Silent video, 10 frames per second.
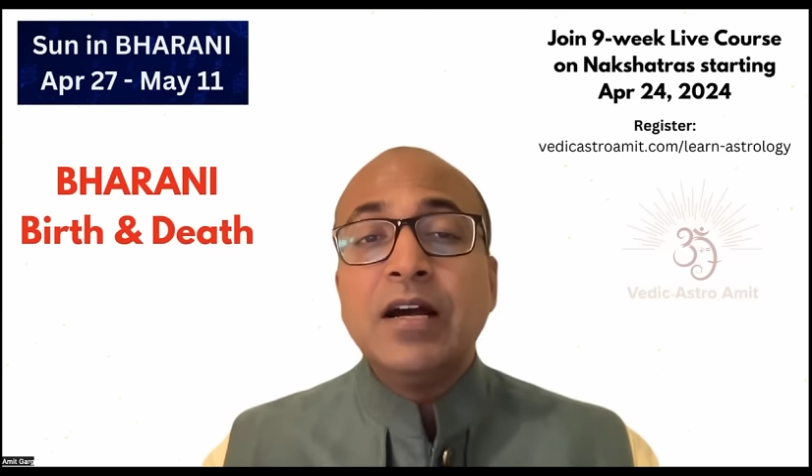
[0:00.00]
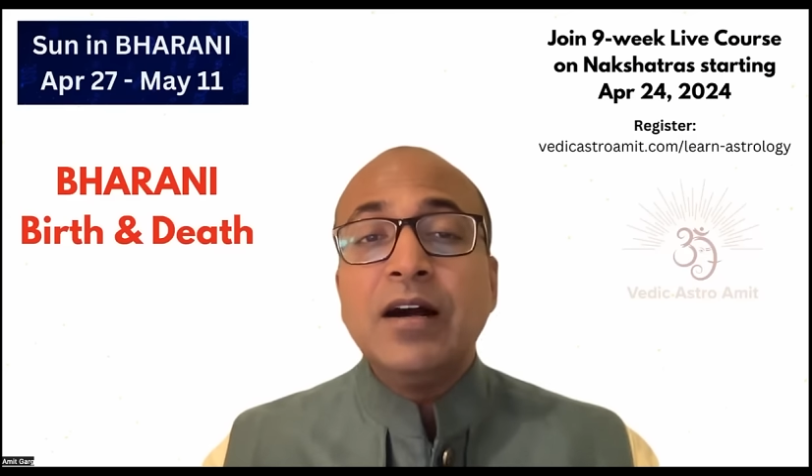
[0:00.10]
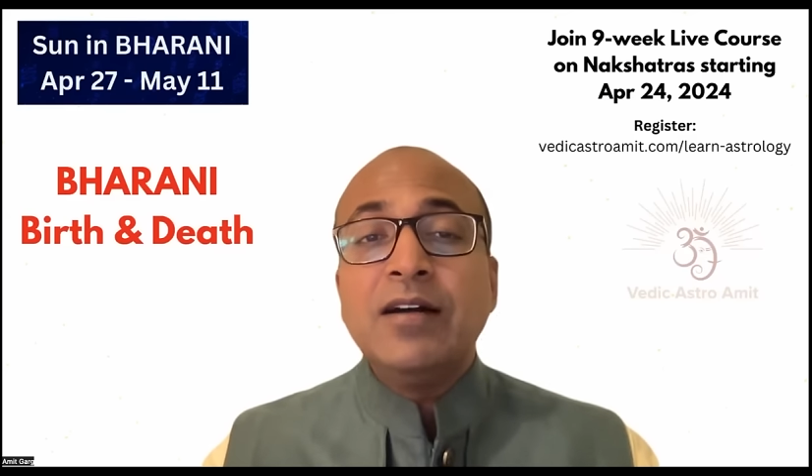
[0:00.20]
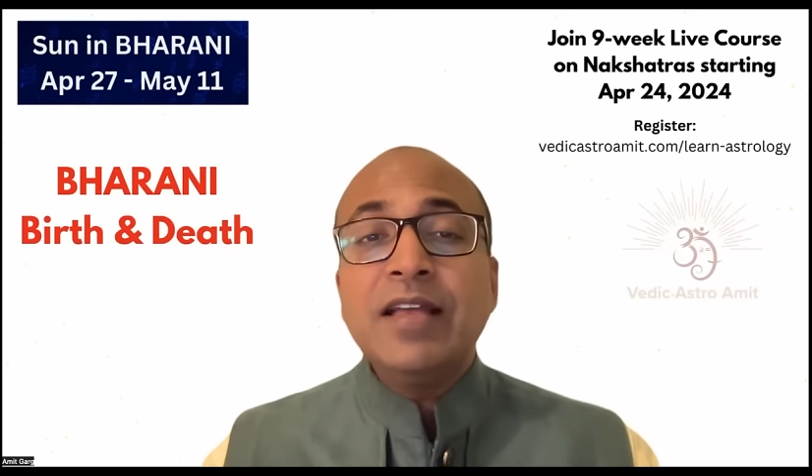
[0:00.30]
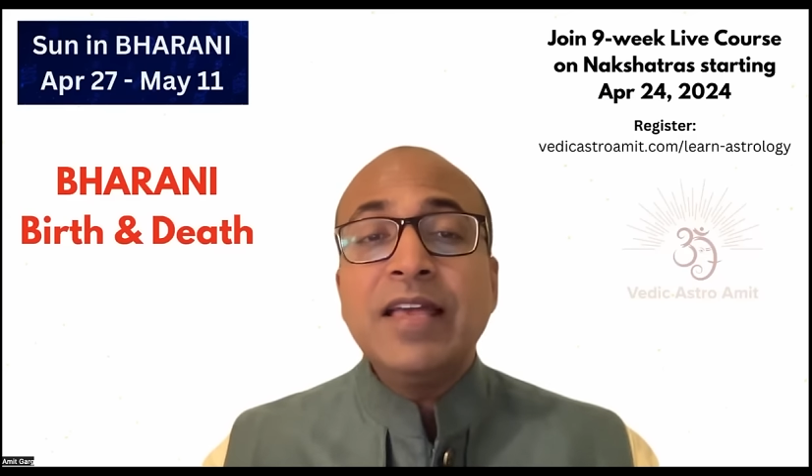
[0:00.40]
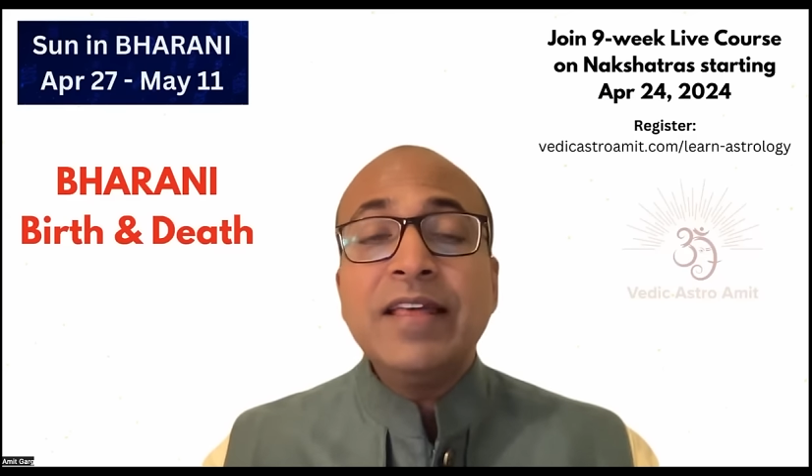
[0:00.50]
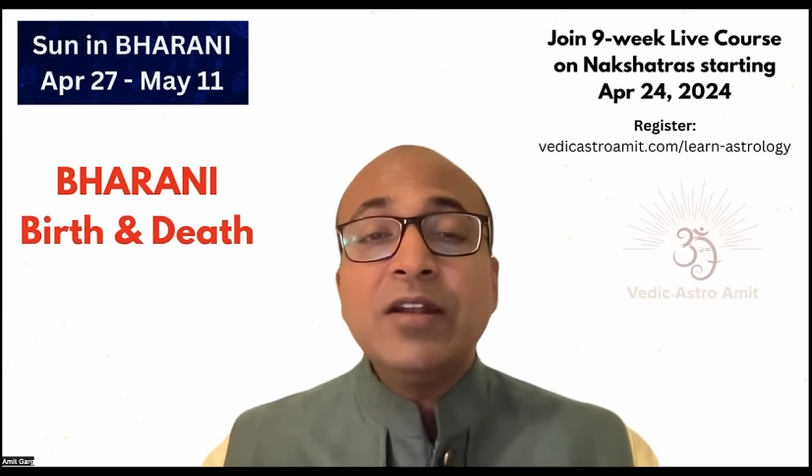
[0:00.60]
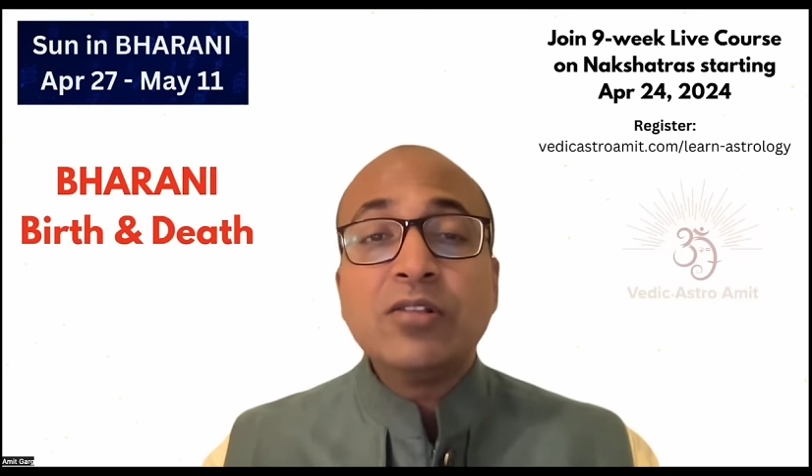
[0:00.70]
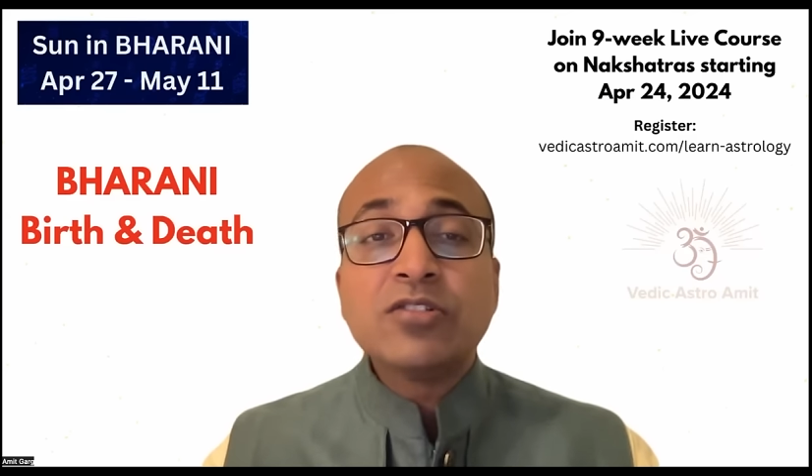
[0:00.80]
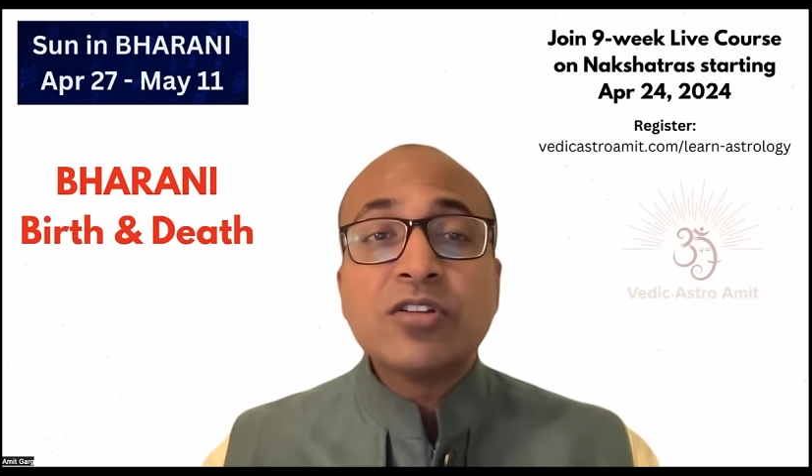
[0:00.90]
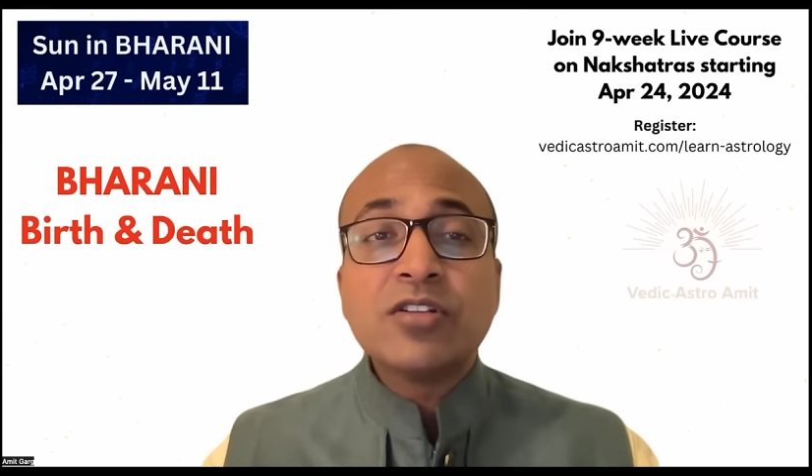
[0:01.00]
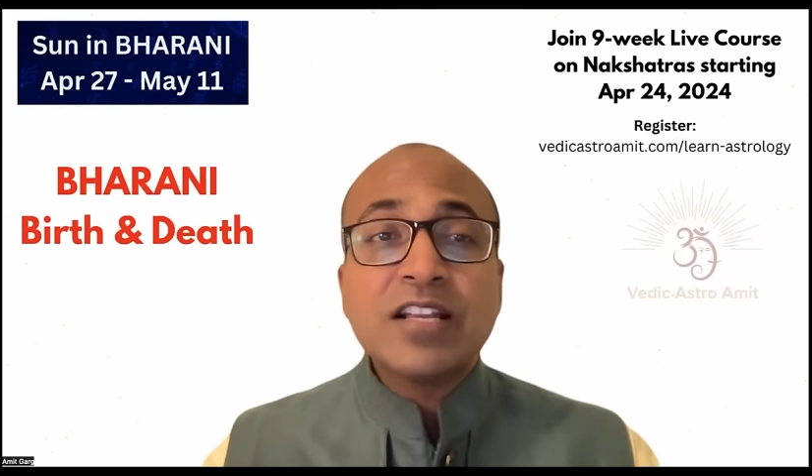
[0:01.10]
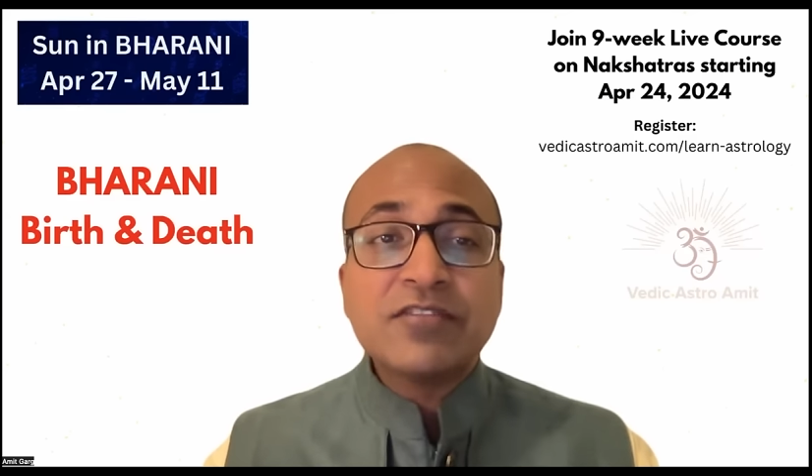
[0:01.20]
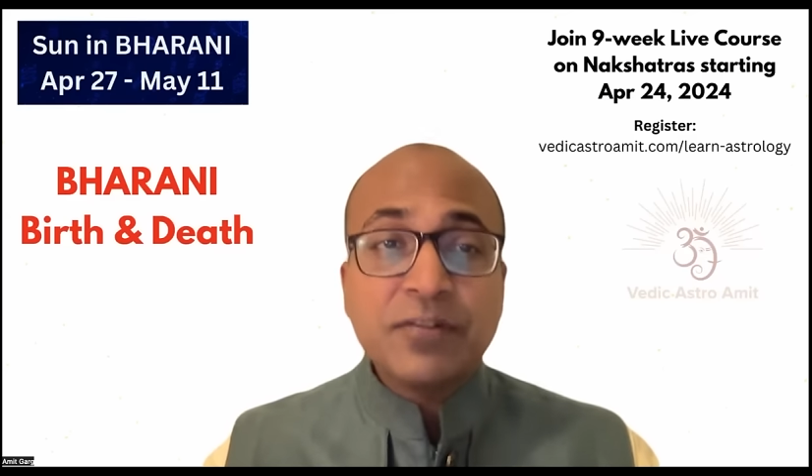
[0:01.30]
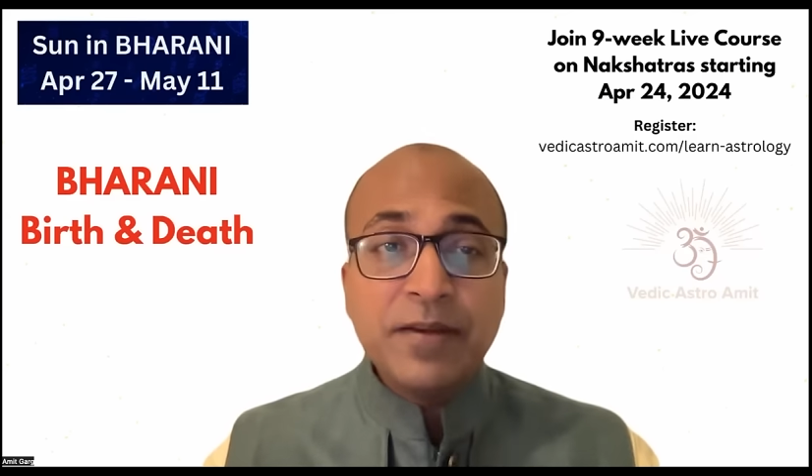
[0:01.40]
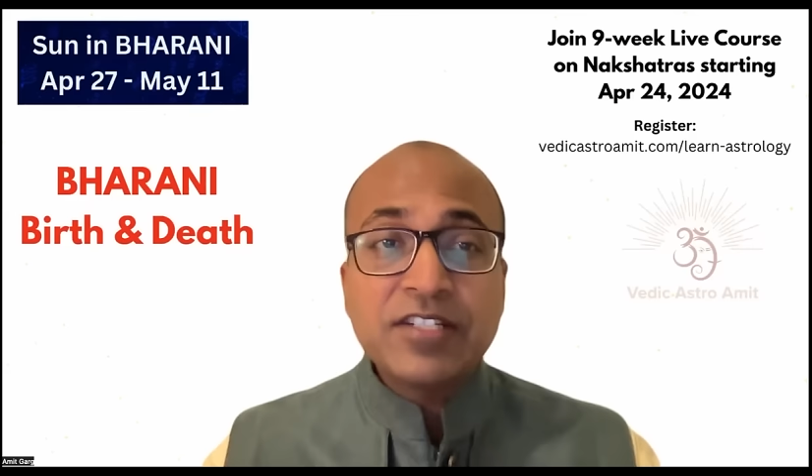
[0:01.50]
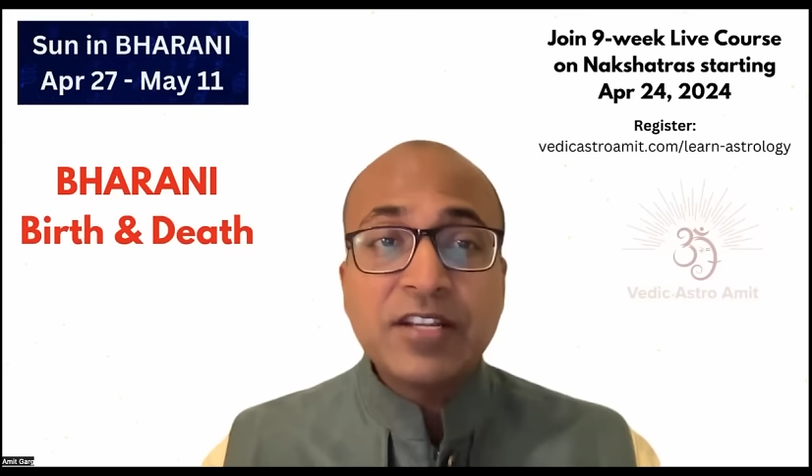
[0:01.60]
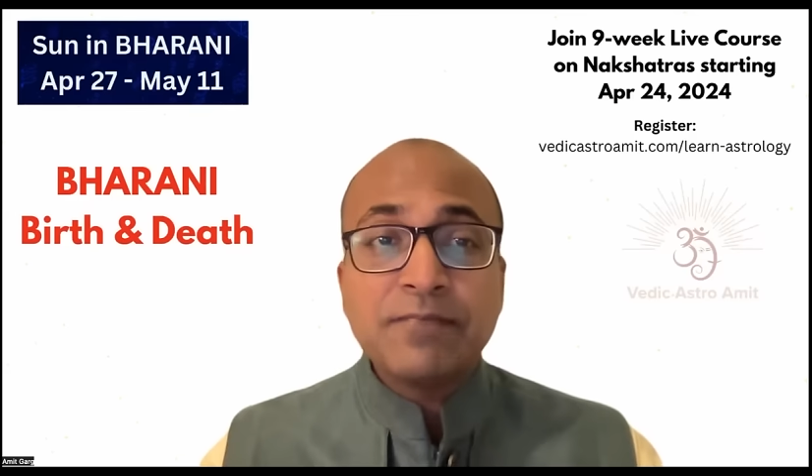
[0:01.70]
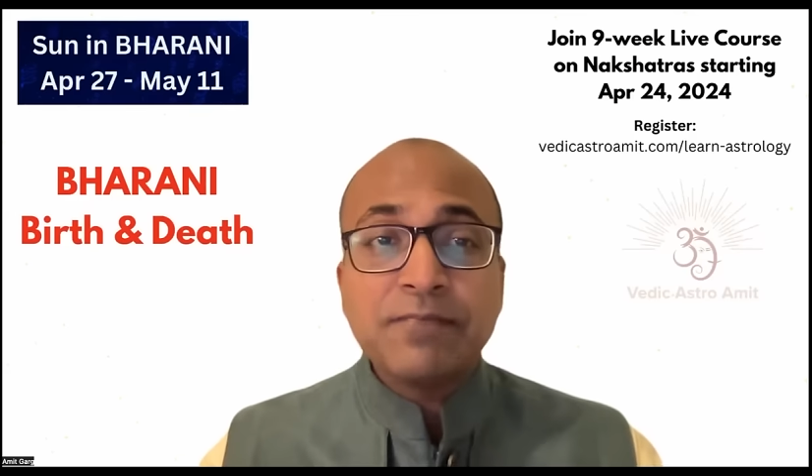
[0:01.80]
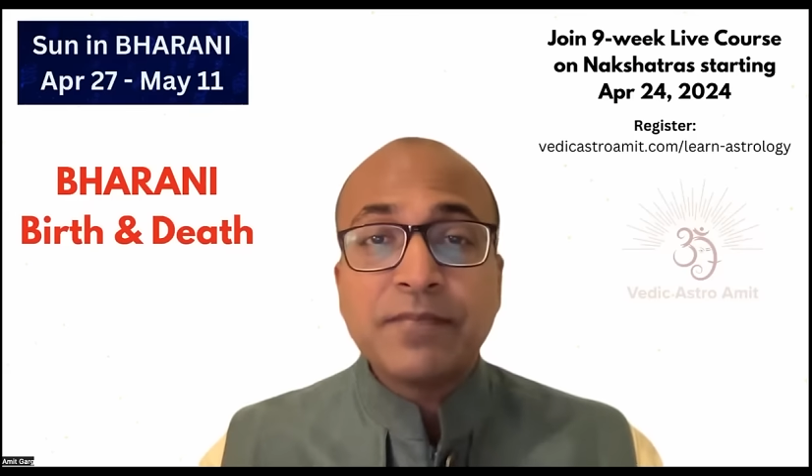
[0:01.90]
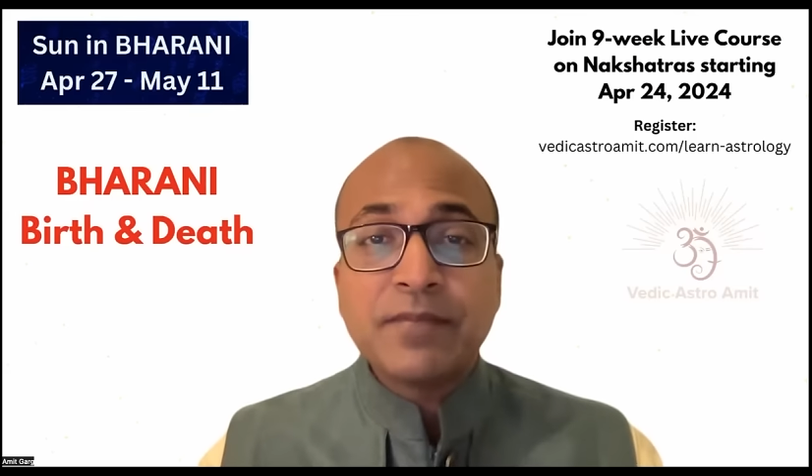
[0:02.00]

And then also transformation.